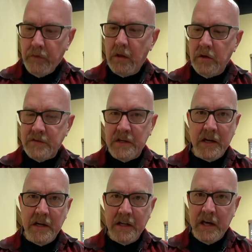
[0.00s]
Looks like I
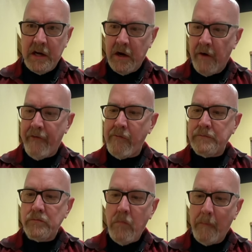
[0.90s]
didn't get enough
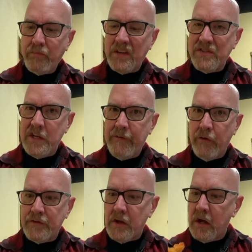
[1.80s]

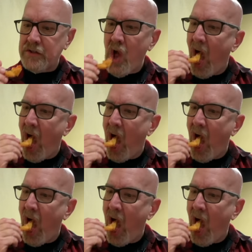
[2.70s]
seafood sauce.